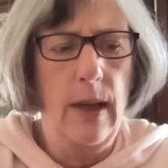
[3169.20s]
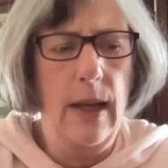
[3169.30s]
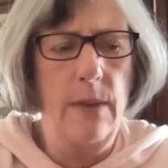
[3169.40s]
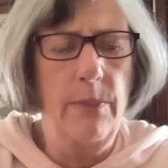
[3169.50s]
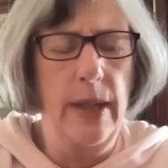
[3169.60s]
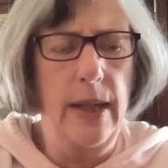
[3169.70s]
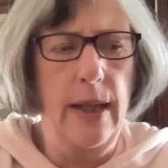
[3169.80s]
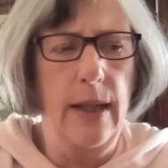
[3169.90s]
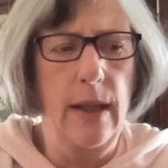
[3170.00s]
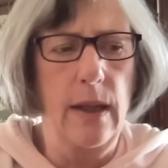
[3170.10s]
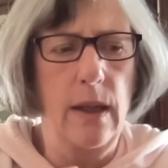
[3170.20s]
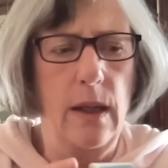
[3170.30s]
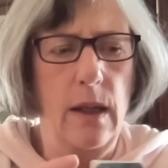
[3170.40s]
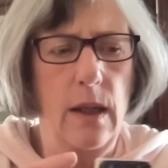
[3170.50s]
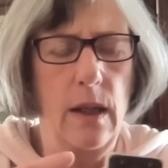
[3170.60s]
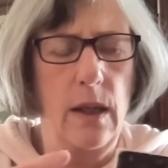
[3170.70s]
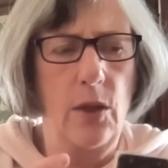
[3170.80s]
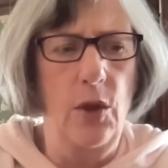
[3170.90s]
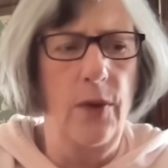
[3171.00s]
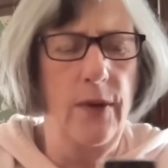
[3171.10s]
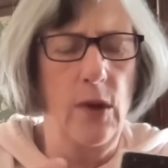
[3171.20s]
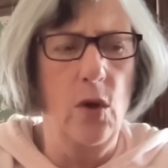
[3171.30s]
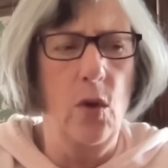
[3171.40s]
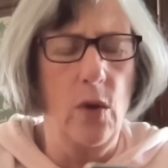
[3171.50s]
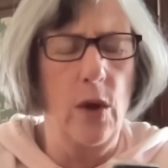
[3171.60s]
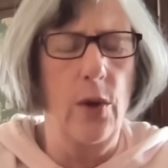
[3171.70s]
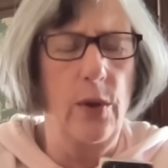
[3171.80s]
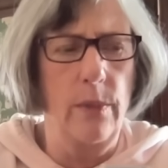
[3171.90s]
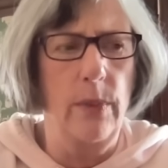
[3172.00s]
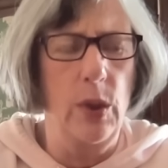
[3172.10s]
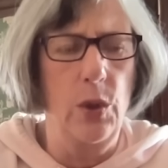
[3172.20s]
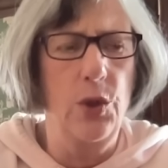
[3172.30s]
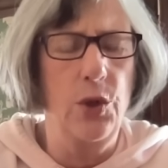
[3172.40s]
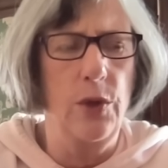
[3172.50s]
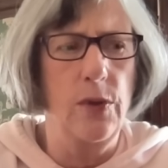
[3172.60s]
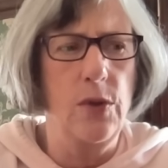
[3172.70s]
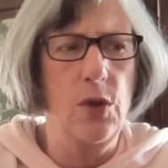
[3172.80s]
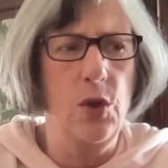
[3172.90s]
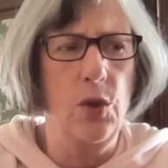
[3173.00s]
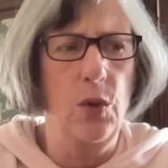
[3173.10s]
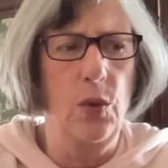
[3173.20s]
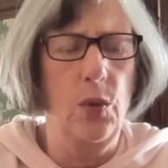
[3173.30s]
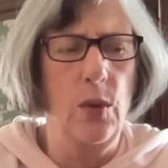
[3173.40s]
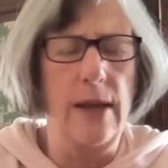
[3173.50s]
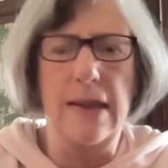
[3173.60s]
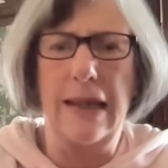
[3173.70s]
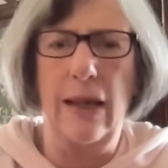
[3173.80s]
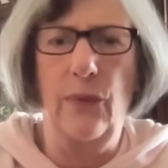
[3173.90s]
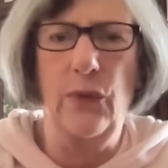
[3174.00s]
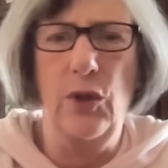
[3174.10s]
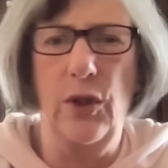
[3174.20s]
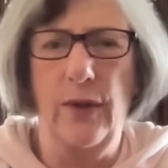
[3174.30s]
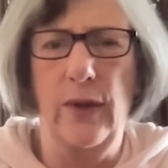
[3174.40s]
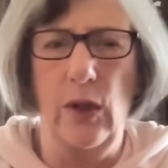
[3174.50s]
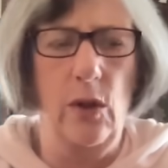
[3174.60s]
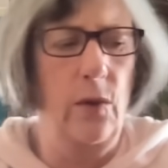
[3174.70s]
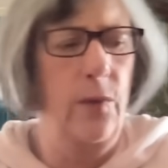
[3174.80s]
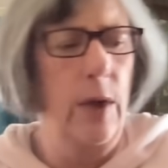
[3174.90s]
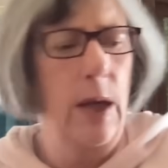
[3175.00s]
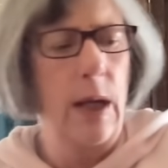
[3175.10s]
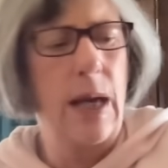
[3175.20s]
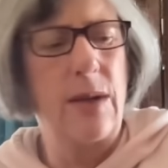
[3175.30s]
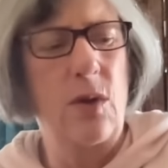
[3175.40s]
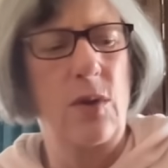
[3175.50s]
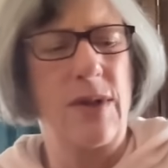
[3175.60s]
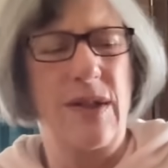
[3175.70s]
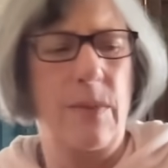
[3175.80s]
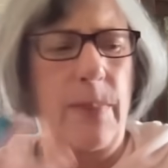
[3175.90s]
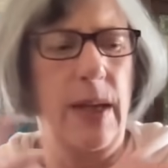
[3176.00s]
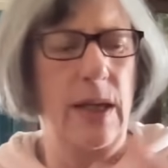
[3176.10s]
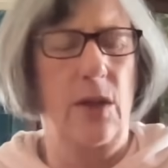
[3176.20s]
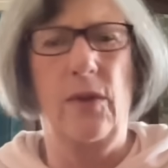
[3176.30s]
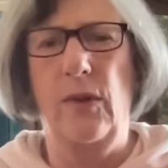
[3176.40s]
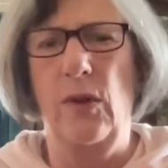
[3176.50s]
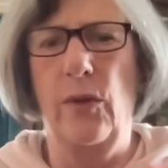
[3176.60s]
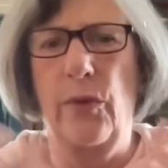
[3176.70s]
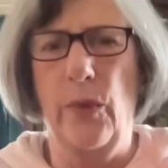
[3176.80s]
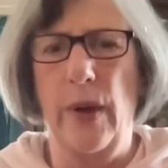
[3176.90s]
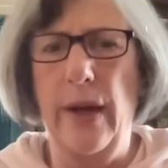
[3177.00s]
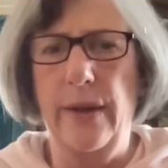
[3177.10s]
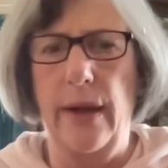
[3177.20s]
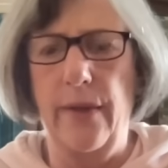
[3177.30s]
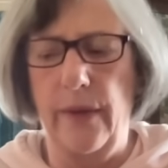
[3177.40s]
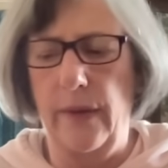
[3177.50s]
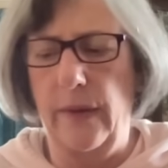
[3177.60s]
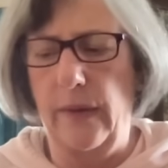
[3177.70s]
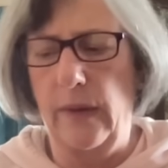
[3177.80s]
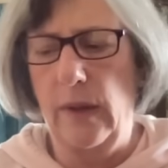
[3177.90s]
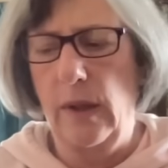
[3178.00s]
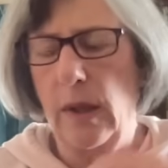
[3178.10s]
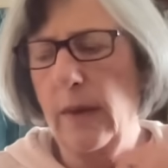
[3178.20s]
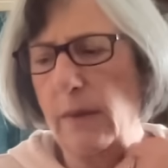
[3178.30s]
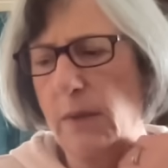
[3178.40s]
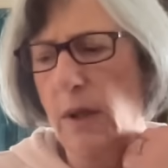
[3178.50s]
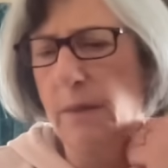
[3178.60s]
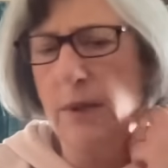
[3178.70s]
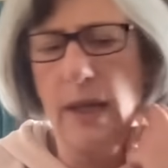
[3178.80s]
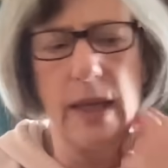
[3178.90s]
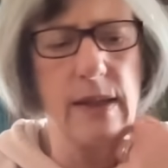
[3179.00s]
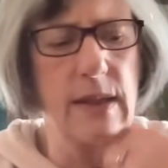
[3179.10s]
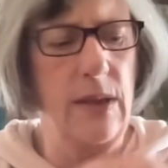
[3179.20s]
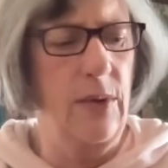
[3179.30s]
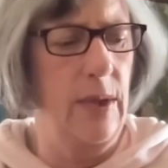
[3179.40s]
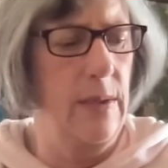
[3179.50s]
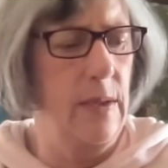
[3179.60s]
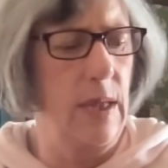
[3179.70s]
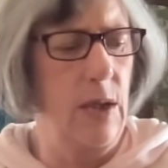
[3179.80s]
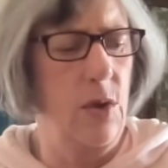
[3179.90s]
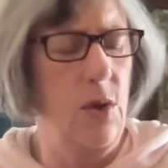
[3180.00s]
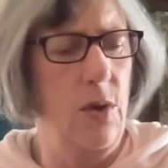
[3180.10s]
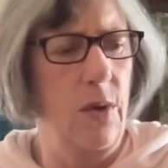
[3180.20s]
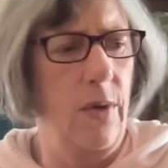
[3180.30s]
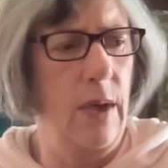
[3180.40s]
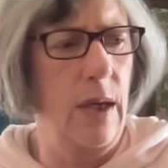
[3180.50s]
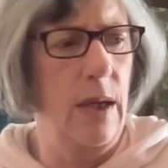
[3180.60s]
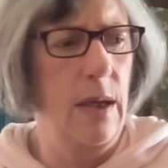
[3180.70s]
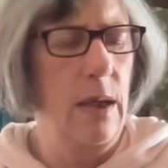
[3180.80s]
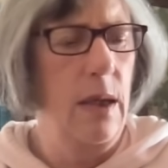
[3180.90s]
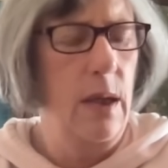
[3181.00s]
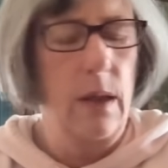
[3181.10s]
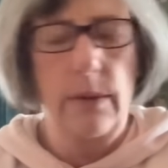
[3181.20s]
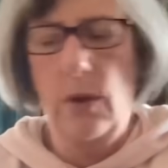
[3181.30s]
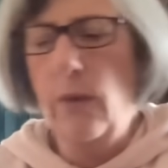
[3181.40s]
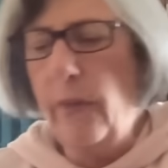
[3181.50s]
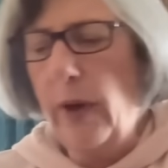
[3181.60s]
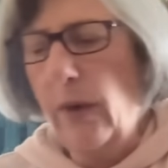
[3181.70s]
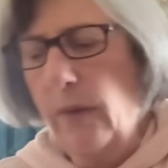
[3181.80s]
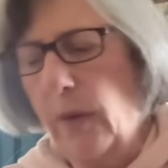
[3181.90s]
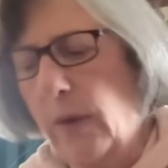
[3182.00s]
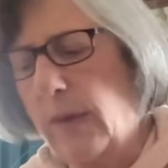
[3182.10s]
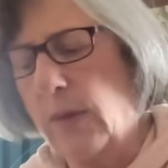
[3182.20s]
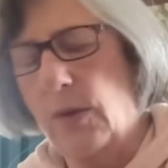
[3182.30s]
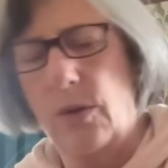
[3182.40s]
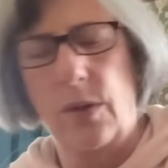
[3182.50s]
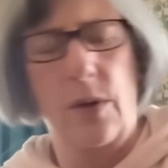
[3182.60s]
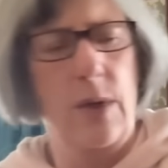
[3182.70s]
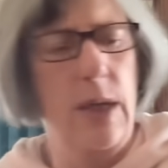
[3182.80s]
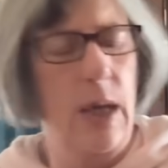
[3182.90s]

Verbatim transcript: and being using your own emotions to as a gift to yourself and not dissipating yourself around others. Sometimes Cancerians tend to do that. But you're very, very strong. You're a